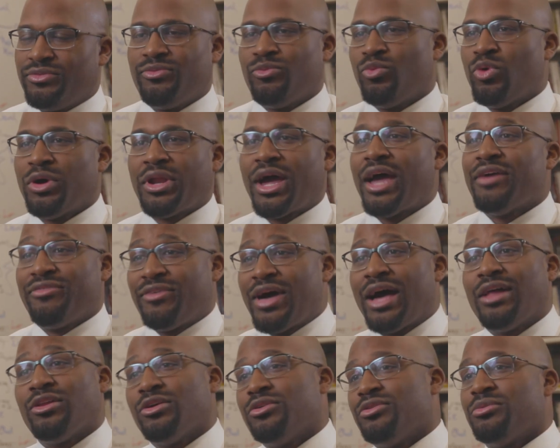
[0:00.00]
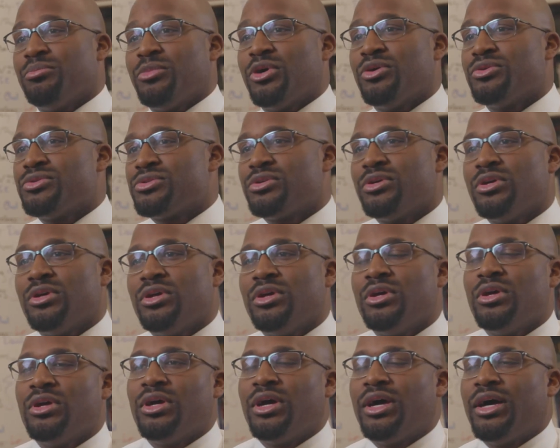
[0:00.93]
what I follow the most.
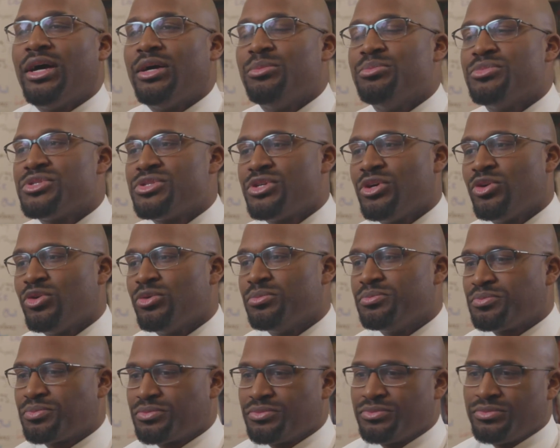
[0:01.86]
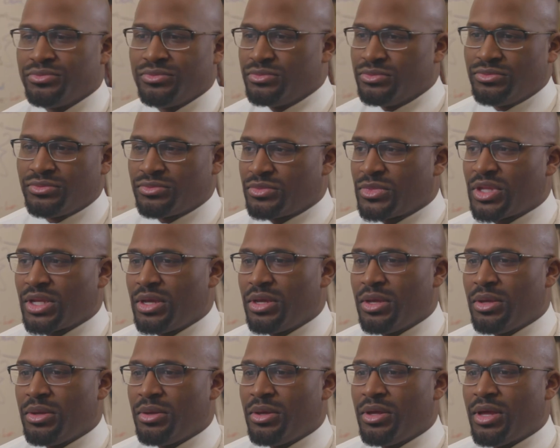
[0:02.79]
So
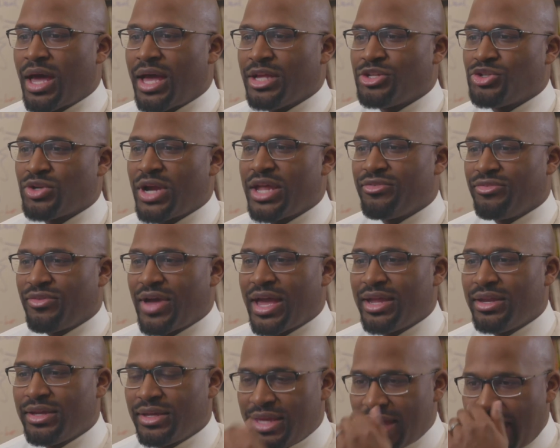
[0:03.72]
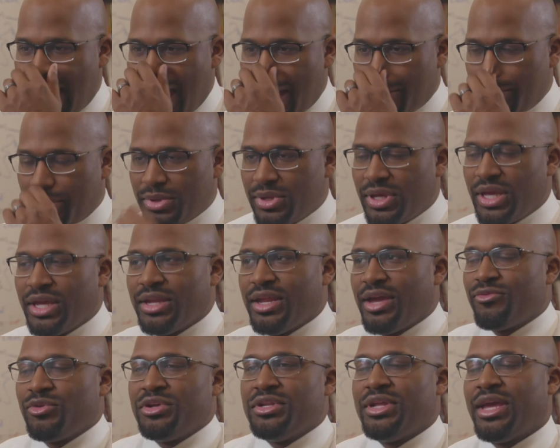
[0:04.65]
I try to find a gap in
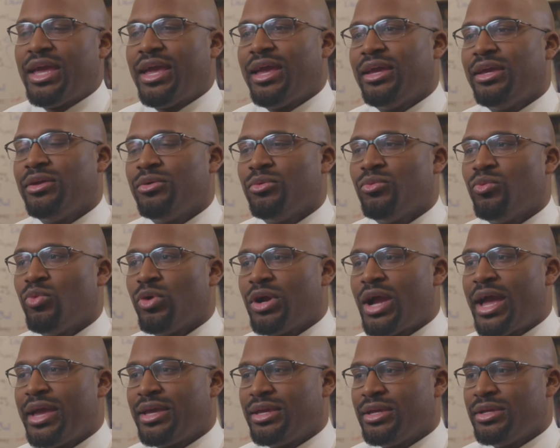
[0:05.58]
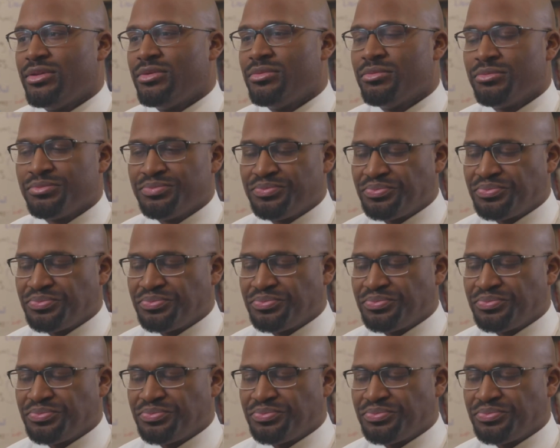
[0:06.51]
every day where I can